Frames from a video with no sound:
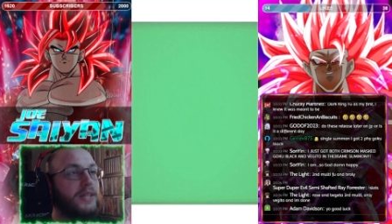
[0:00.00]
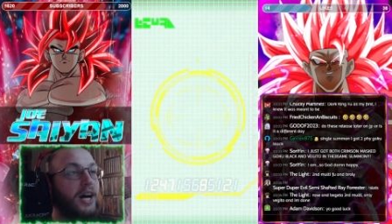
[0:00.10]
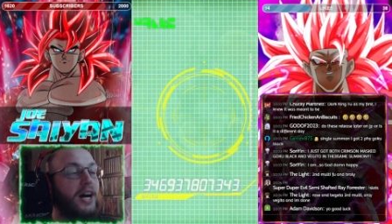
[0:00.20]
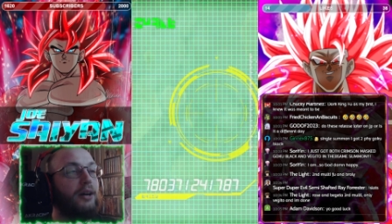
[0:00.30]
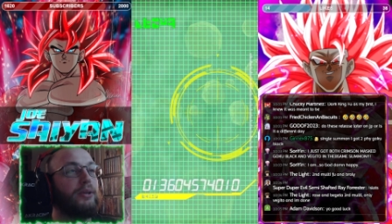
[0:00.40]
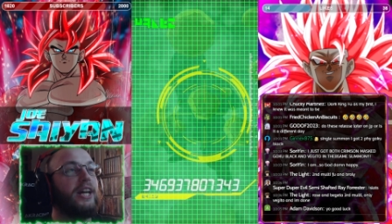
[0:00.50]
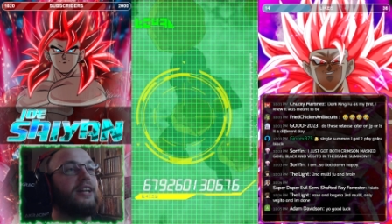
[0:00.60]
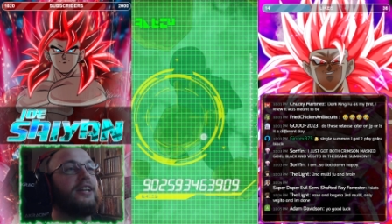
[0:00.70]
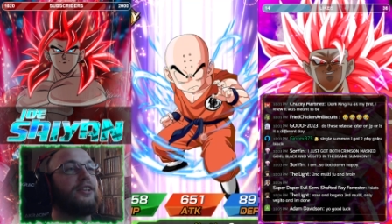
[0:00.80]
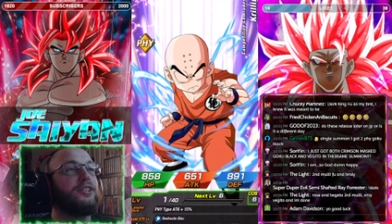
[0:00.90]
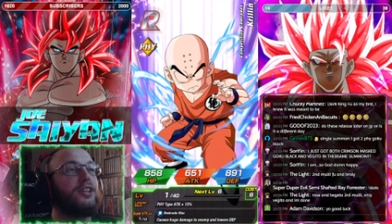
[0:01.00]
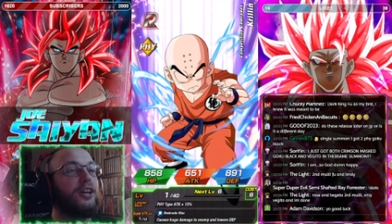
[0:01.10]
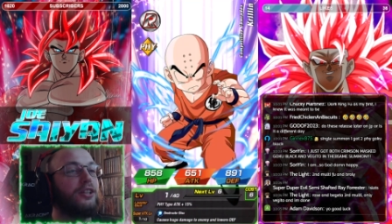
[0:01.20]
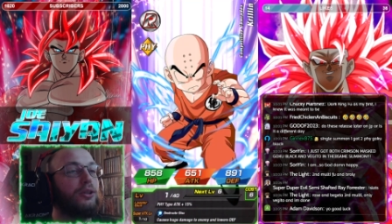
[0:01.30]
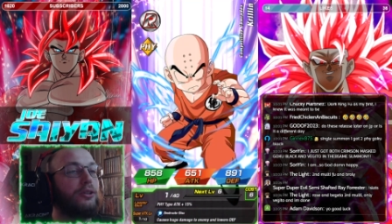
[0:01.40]
Ah, we got another
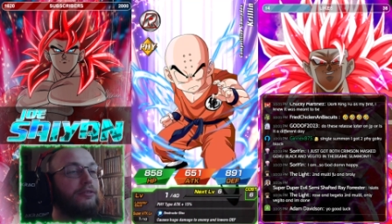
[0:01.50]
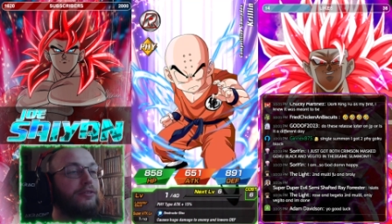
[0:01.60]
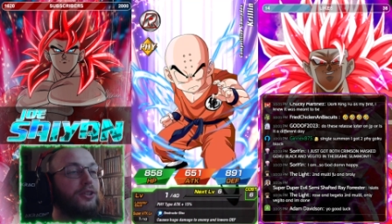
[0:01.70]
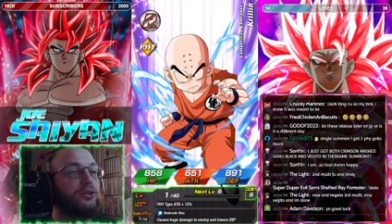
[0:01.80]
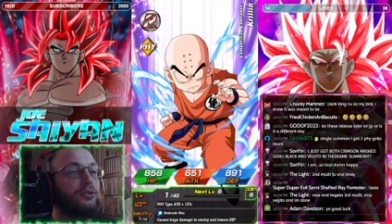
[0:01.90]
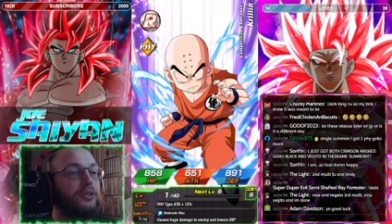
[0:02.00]
Dark Lord Few.